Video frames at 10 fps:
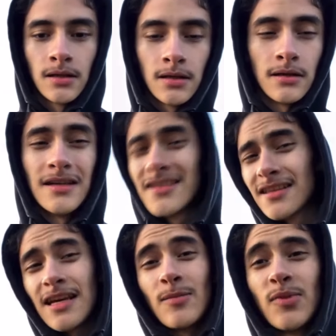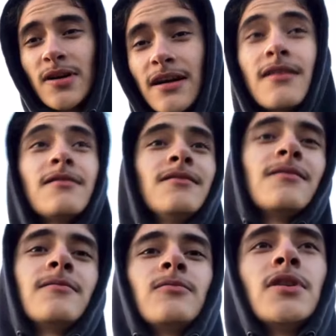Is it that book? I don't
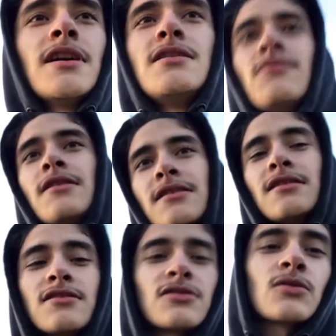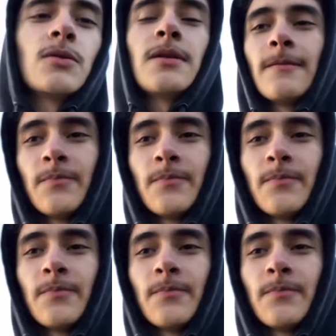know. But anyways, there's a story.